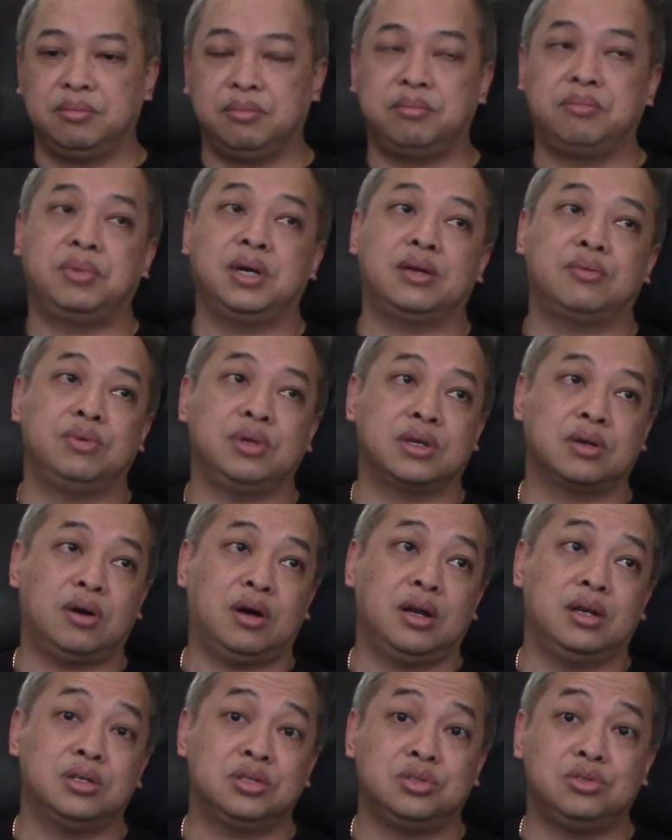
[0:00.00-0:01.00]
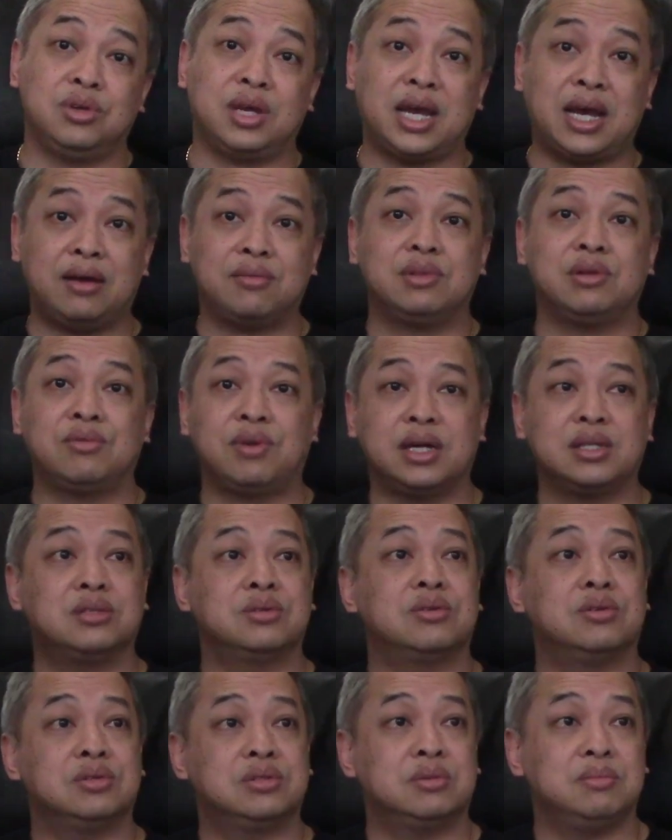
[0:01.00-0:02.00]
But regardless, you have the right to
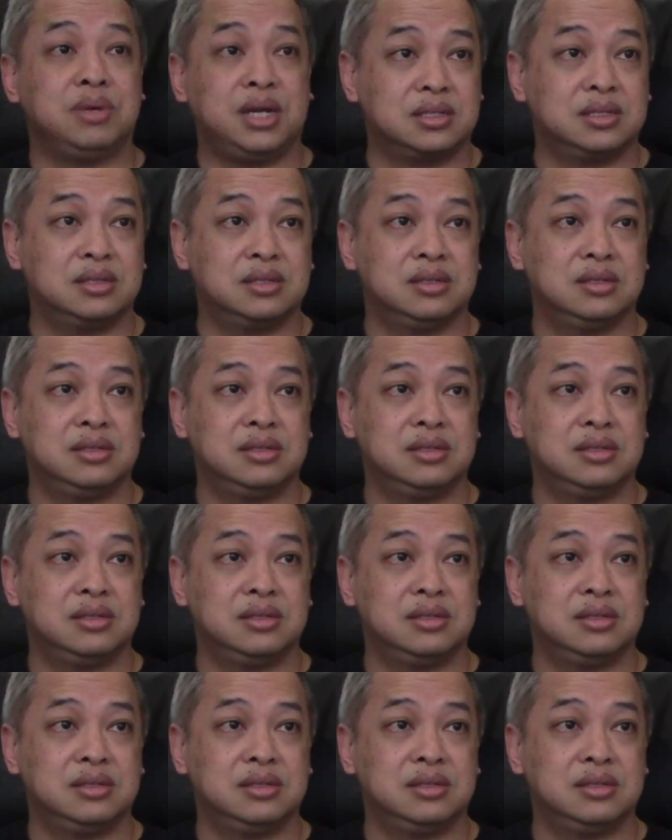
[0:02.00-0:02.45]
go to medics.